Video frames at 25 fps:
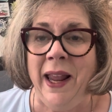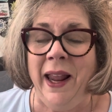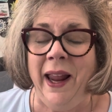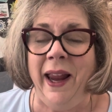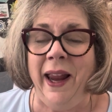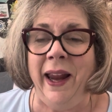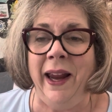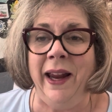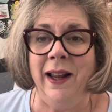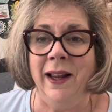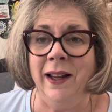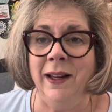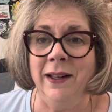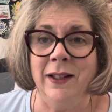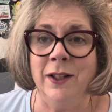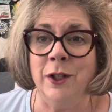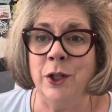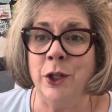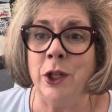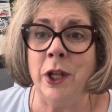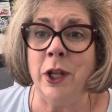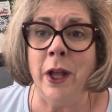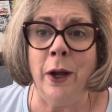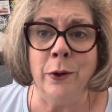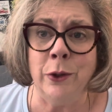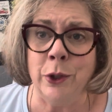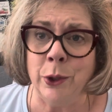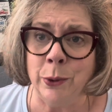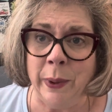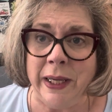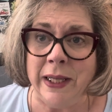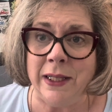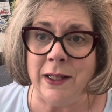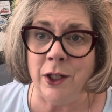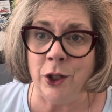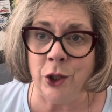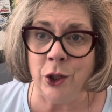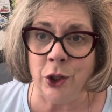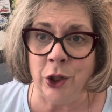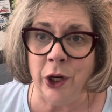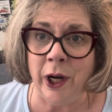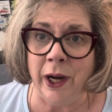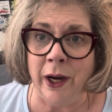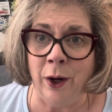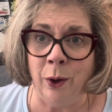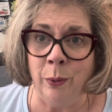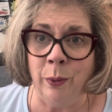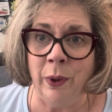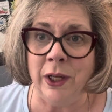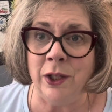and so sweet to
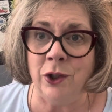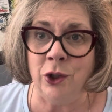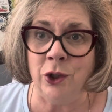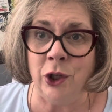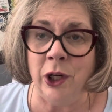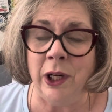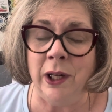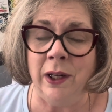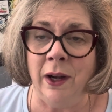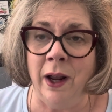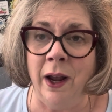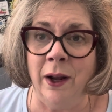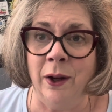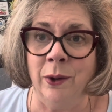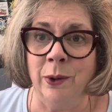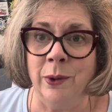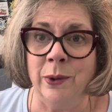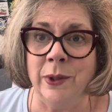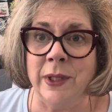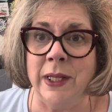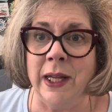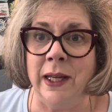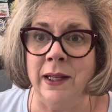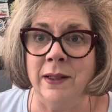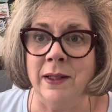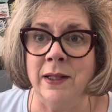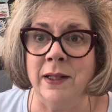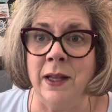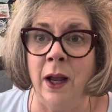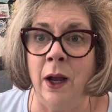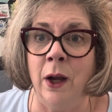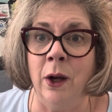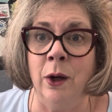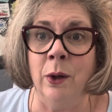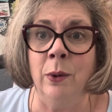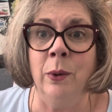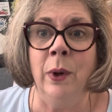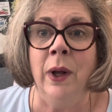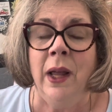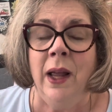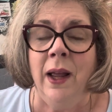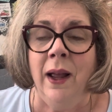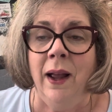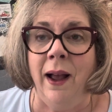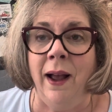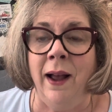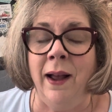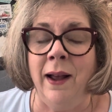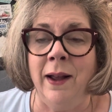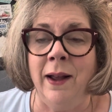share what she knows. And so
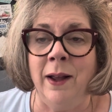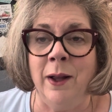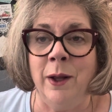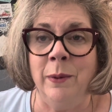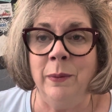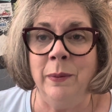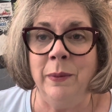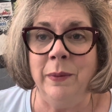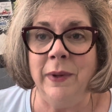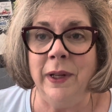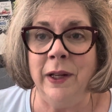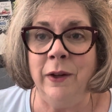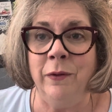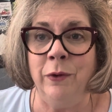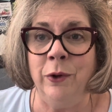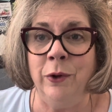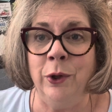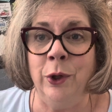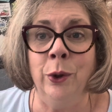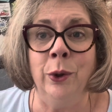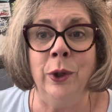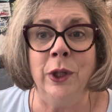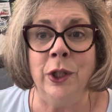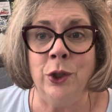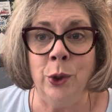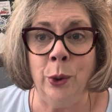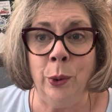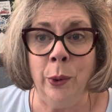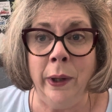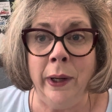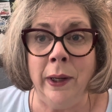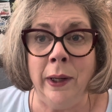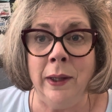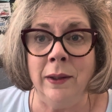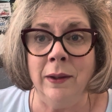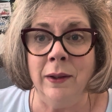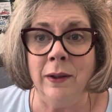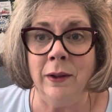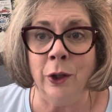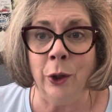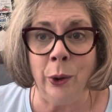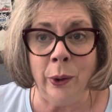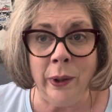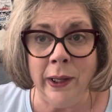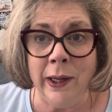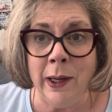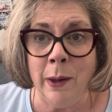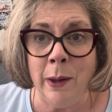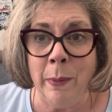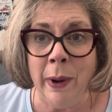if you're enjoying
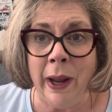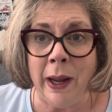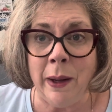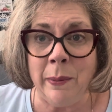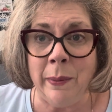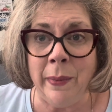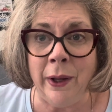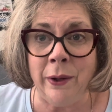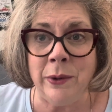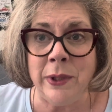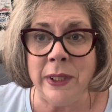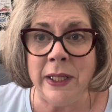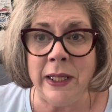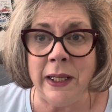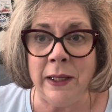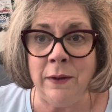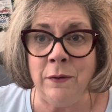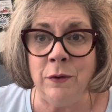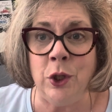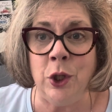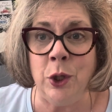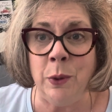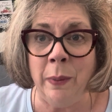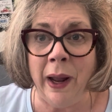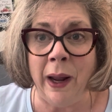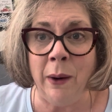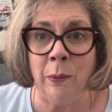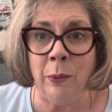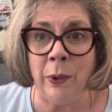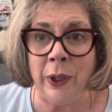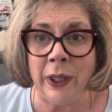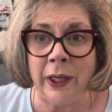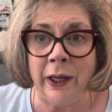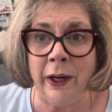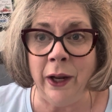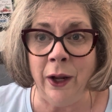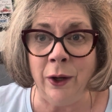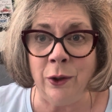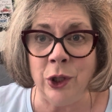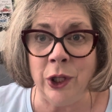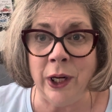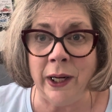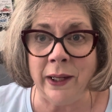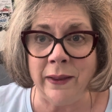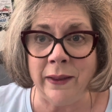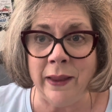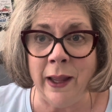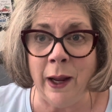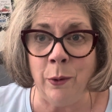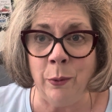learning about motifs, you might want to go
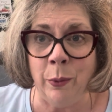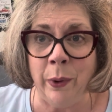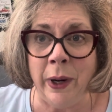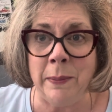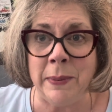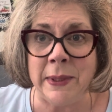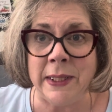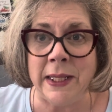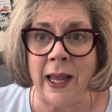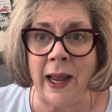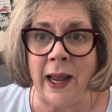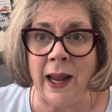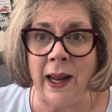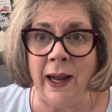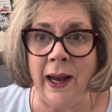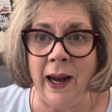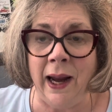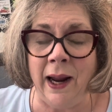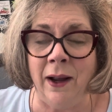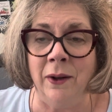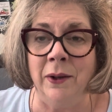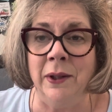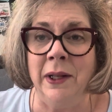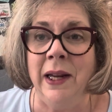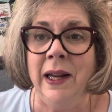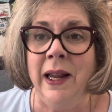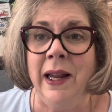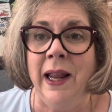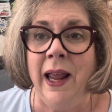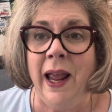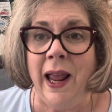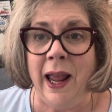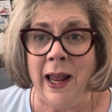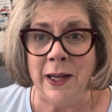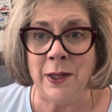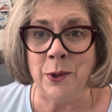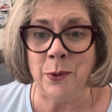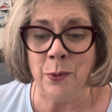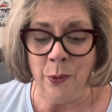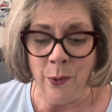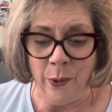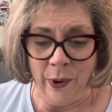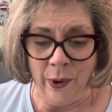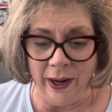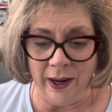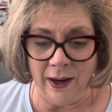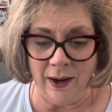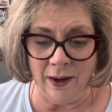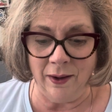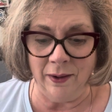check that website out as
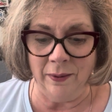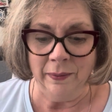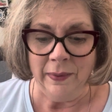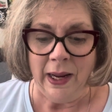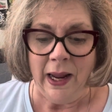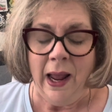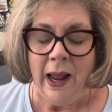well.